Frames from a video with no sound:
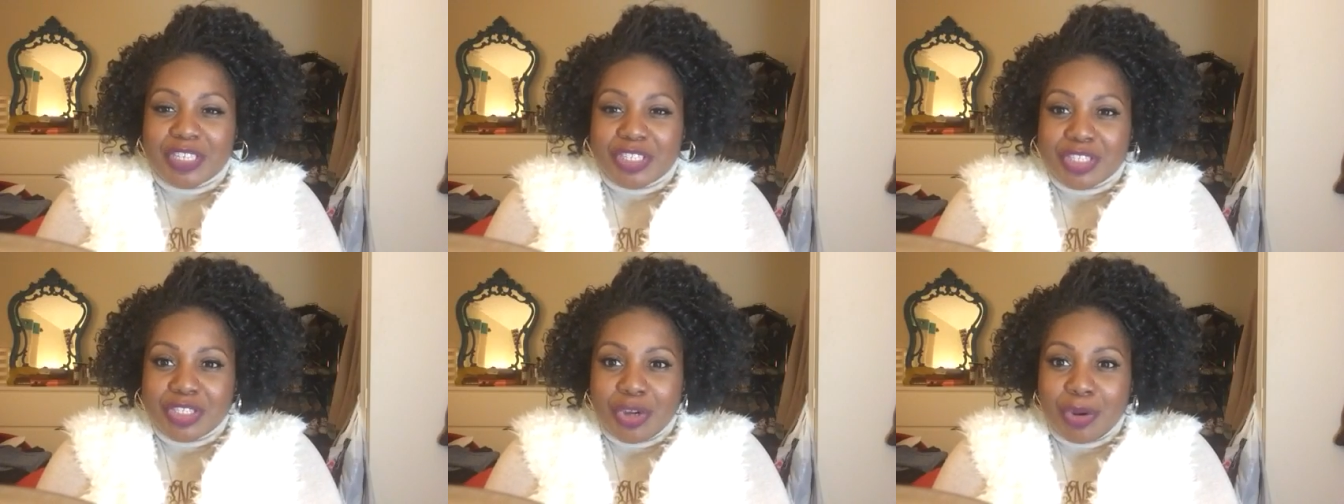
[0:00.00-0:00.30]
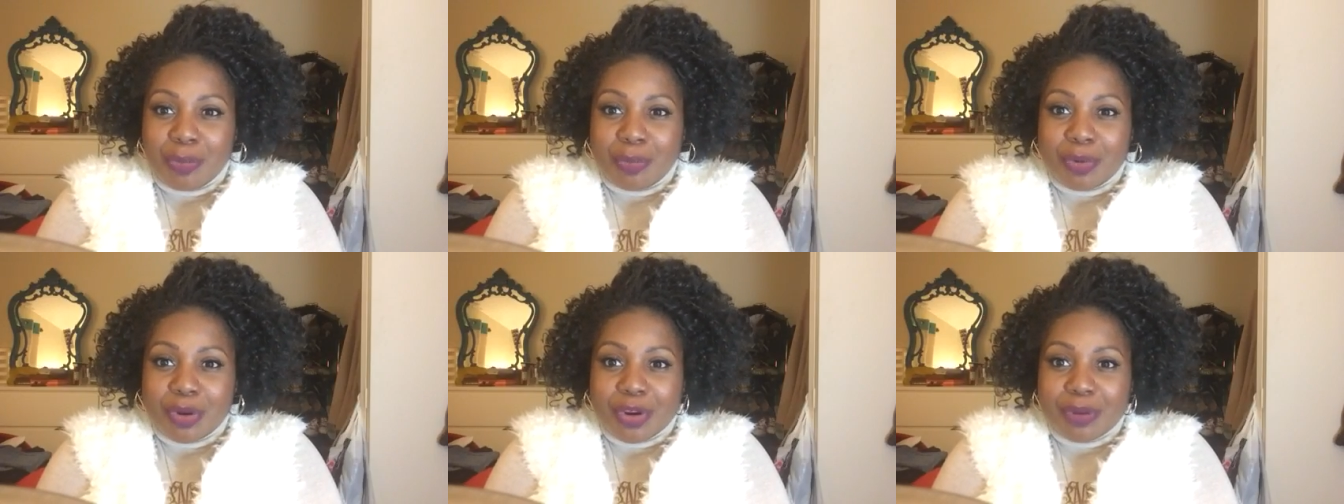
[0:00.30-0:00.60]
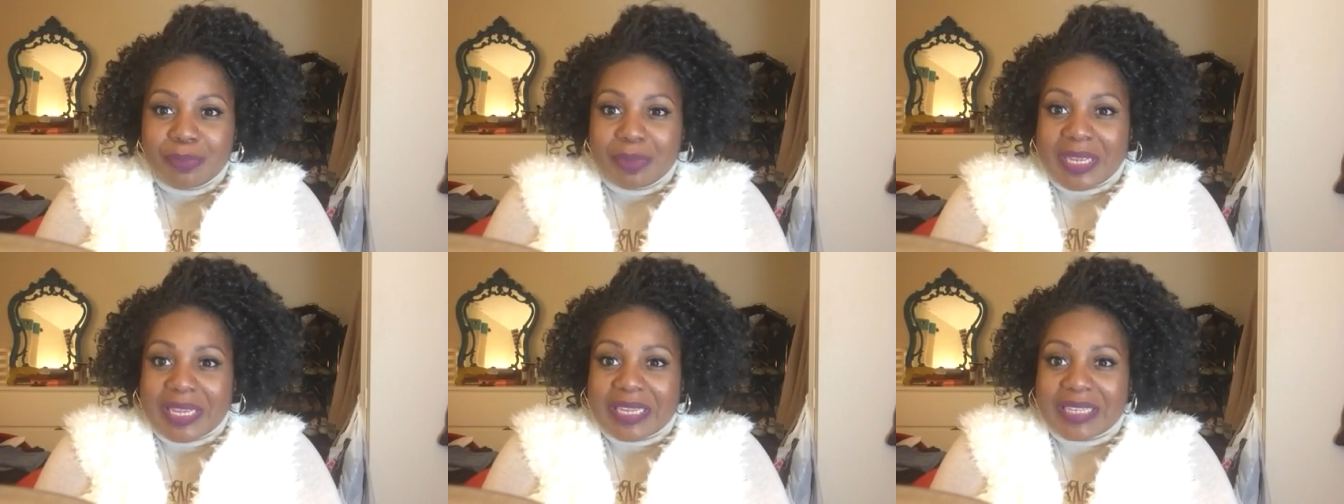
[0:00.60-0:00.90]
religion
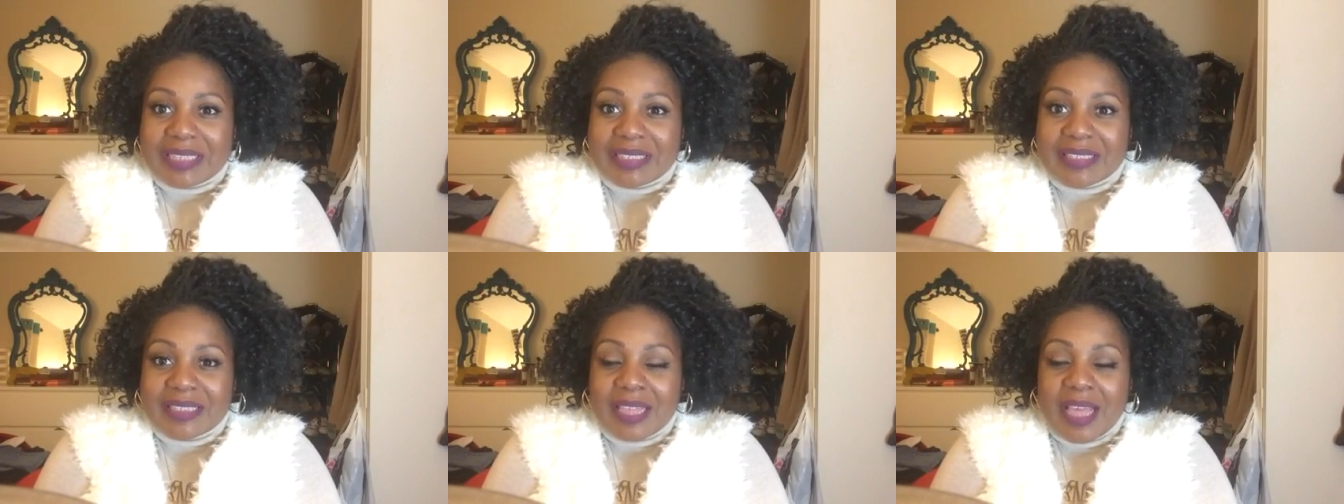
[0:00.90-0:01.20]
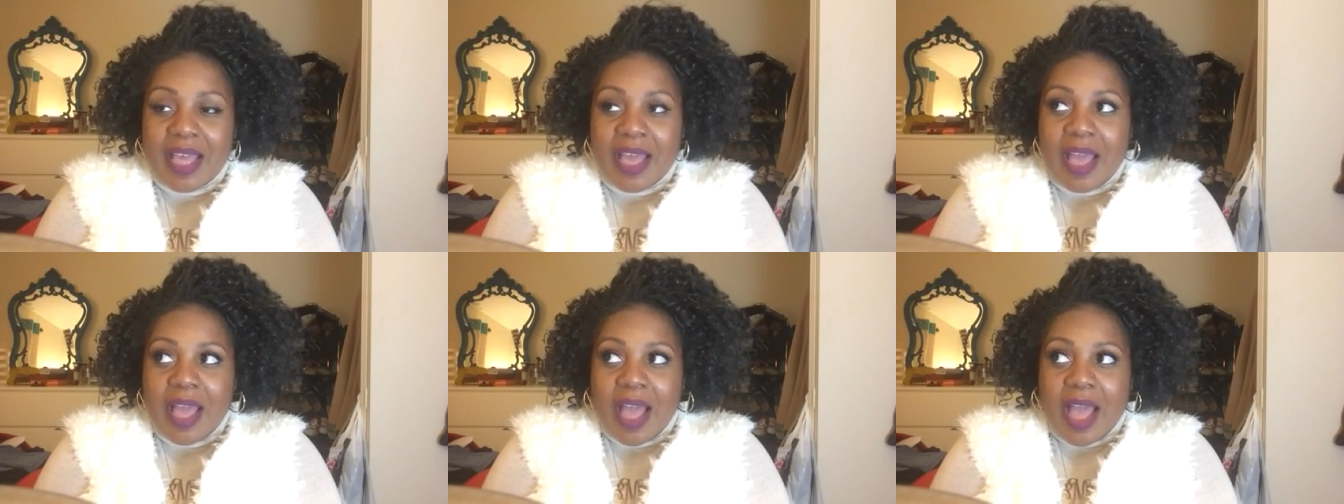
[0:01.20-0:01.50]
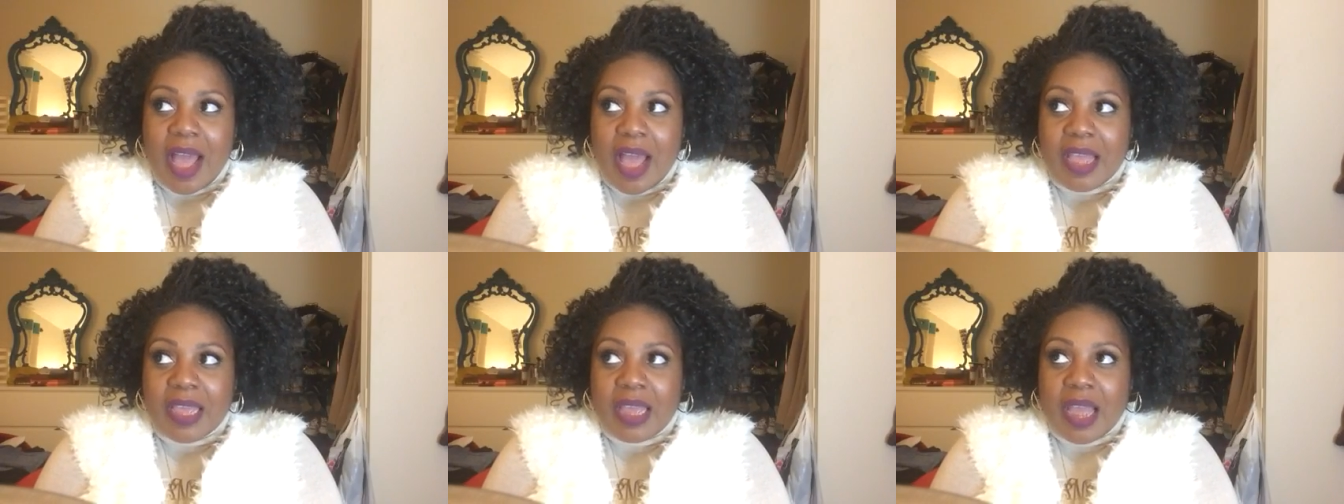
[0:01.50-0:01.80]
homework because
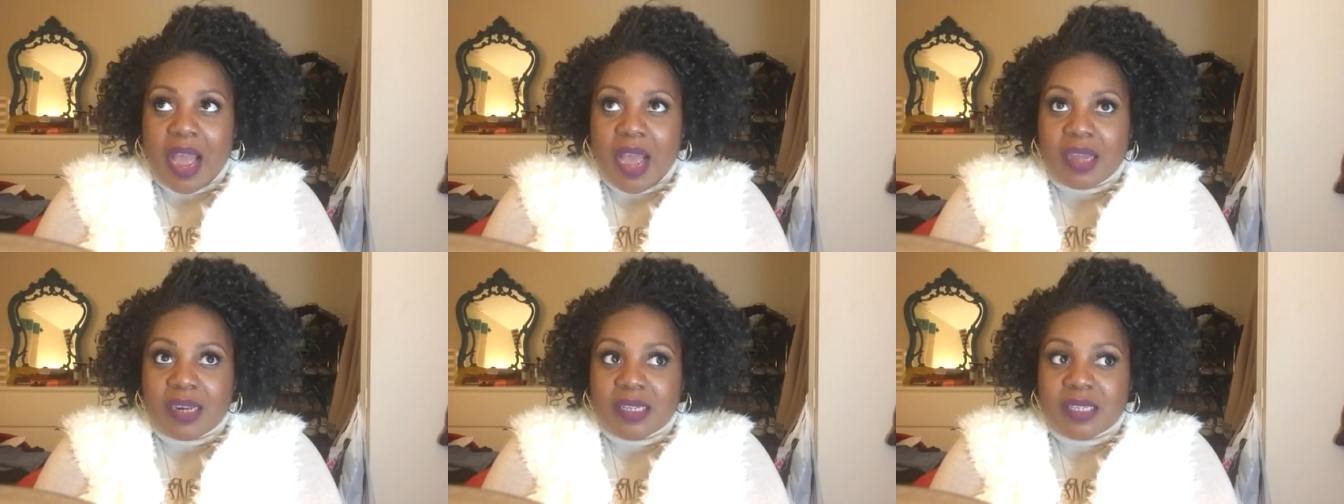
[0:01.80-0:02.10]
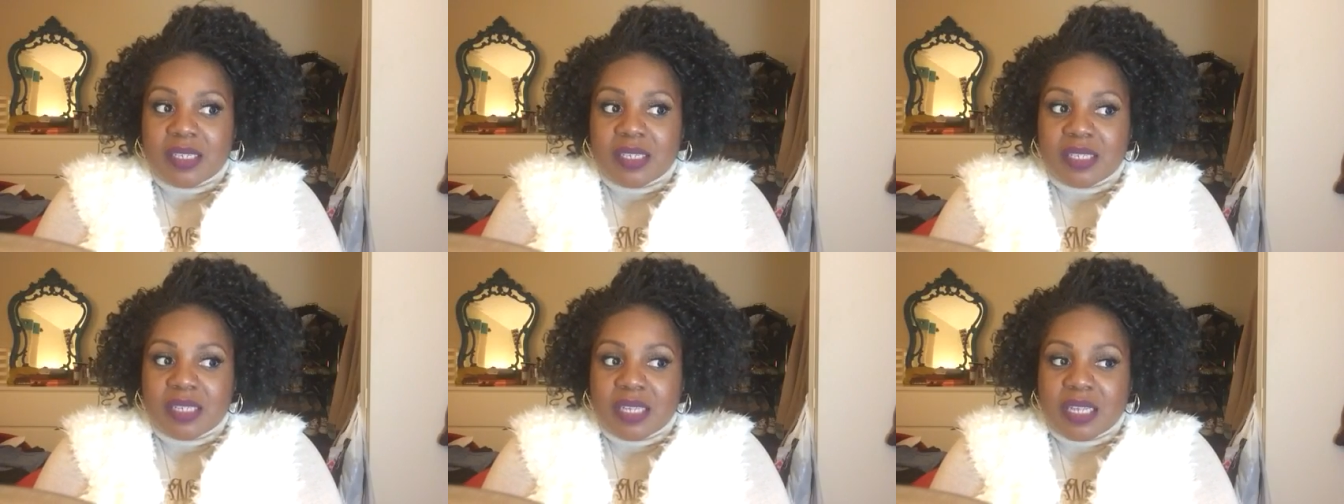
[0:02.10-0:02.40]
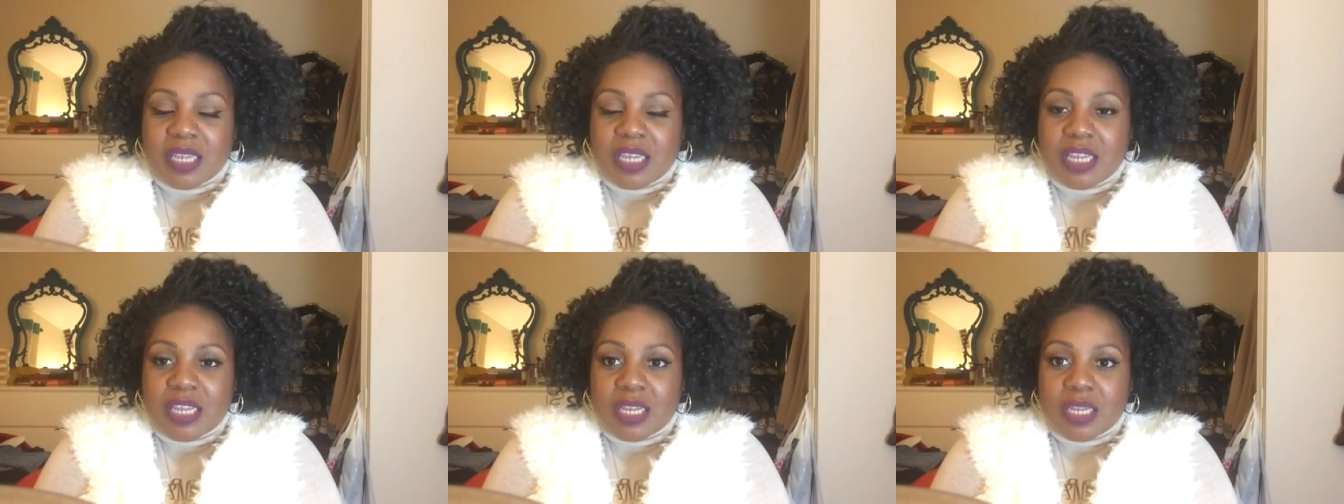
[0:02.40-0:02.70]
I
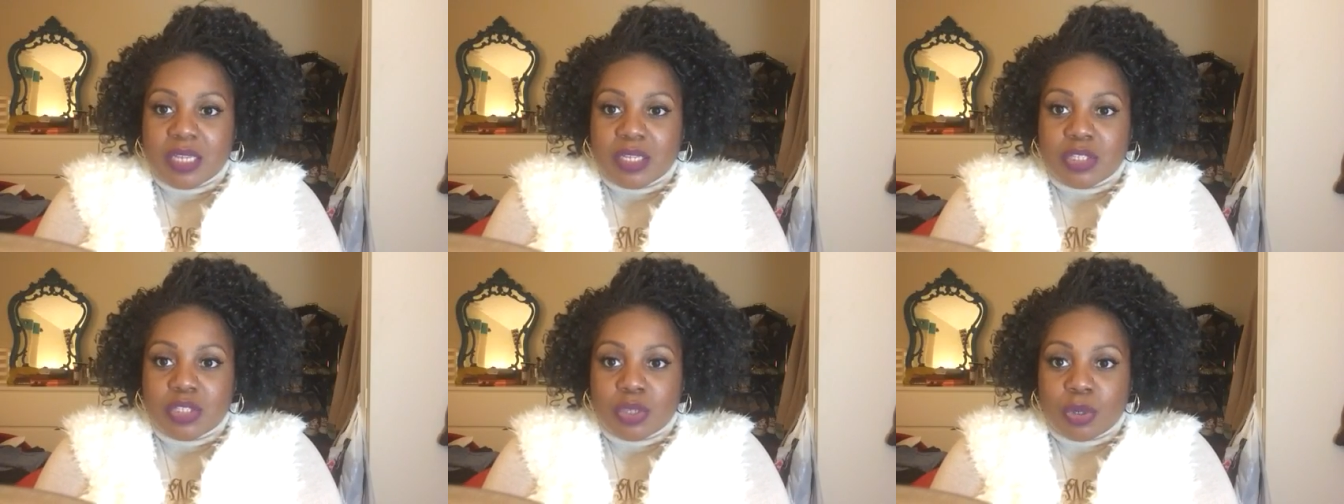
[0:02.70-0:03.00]
honestly